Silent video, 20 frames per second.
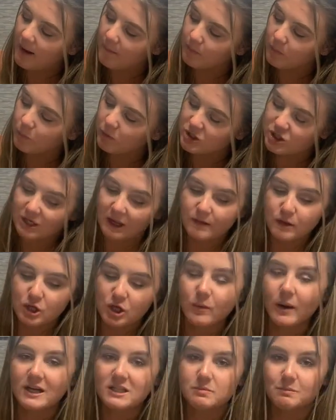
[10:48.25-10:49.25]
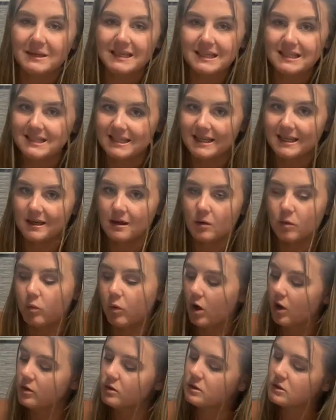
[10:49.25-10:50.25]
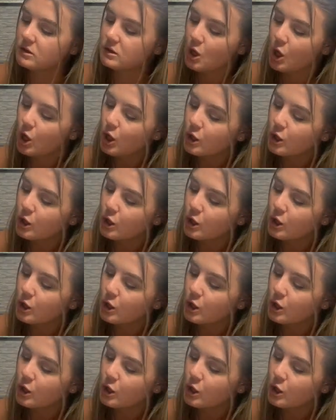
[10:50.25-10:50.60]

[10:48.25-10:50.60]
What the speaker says: which are like the USB-C ones.